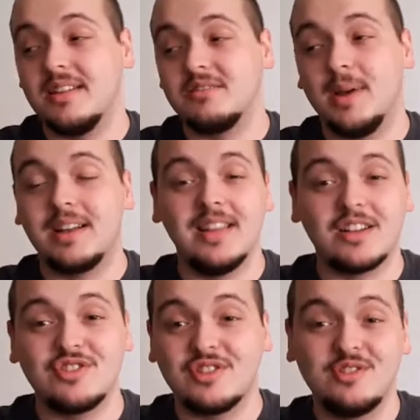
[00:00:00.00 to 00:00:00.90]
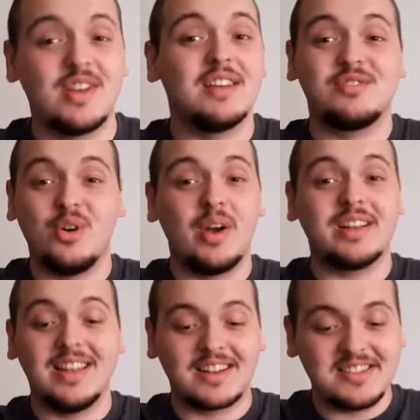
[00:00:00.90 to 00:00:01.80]
it to my collection because you guys know I
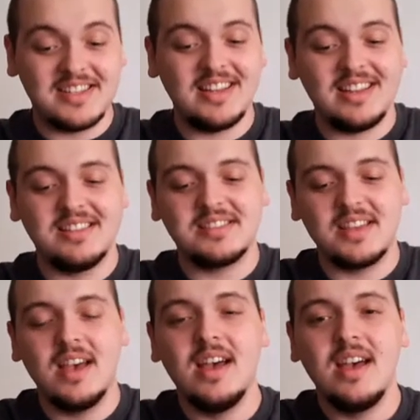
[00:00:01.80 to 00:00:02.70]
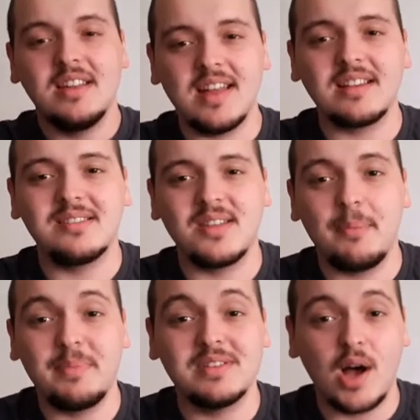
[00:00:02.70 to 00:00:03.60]
collect CDs. Next
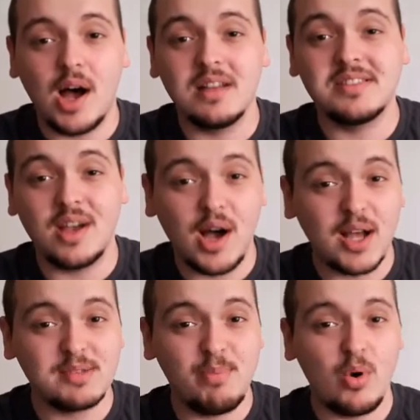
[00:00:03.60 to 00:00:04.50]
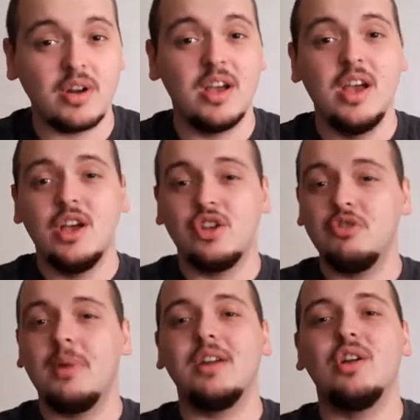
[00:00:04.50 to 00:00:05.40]
up is Ozzy Osbourne. You
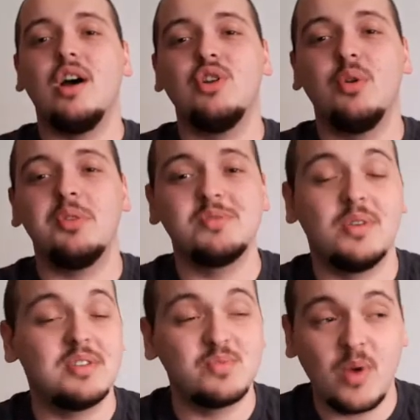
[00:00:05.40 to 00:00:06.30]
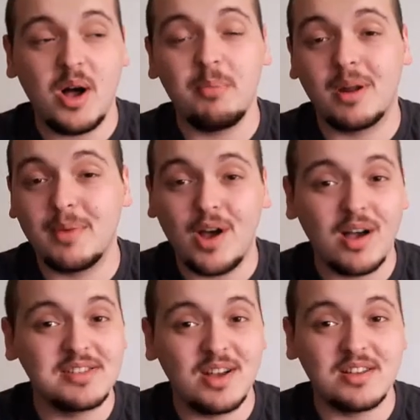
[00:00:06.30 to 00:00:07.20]
might not know this one as well, but I'm an
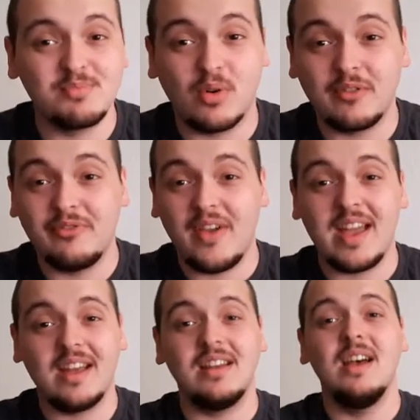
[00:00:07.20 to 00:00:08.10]
Ozzy Osbourne fan.